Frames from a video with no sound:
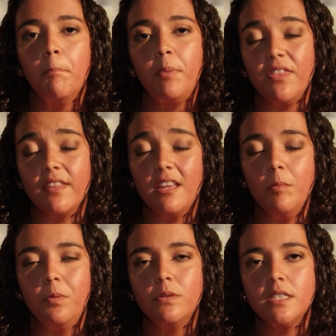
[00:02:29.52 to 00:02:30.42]
But the key
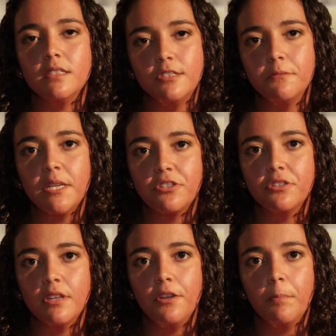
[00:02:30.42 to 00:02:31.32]
point is to make
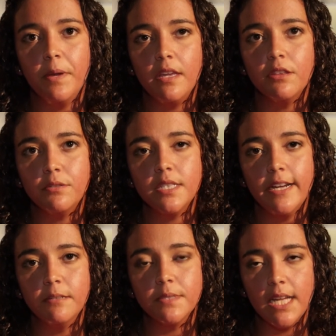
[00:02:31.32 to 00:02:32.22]
sure that you're paying those
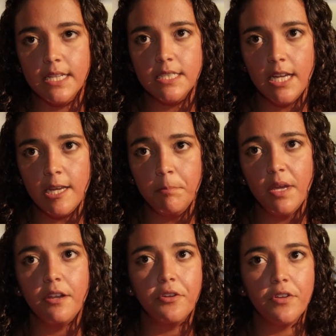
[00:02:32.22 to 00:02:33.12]
items on time
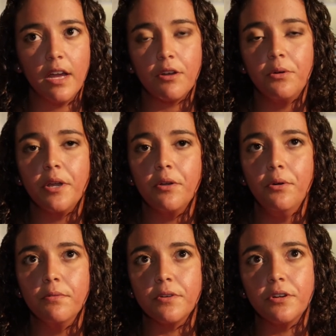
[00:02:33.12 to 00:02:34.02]
and you're not going
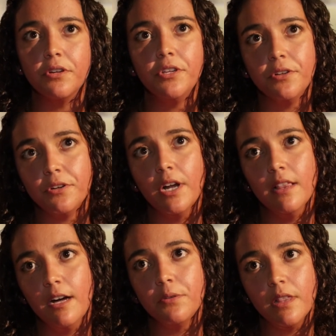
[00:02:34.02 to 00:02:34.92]
over your
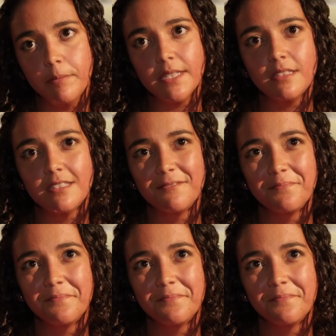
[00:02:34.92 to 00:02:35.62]
allowed limits.